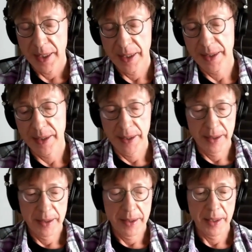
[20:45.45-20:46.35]
it's
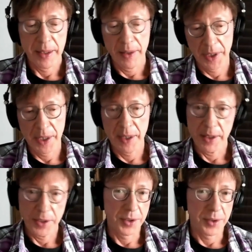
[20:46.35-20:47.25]
a significant
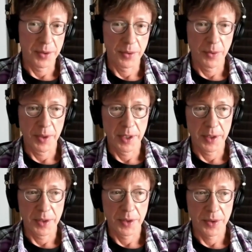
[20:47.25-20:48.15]
issue when
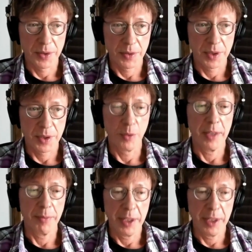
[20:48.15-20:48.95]
there's so many